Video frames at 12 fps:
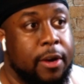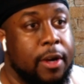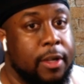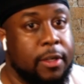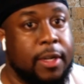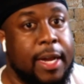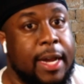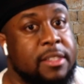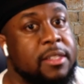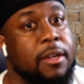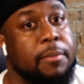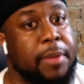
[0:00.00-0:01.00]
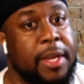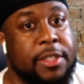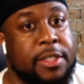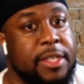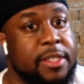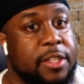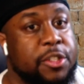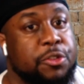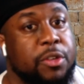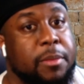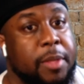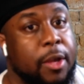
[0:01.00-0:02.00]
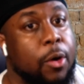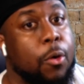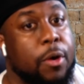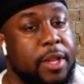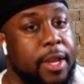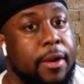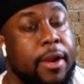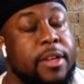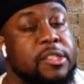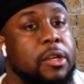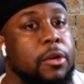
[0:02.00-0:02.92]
Their other guys, their bench is extremely ordinary.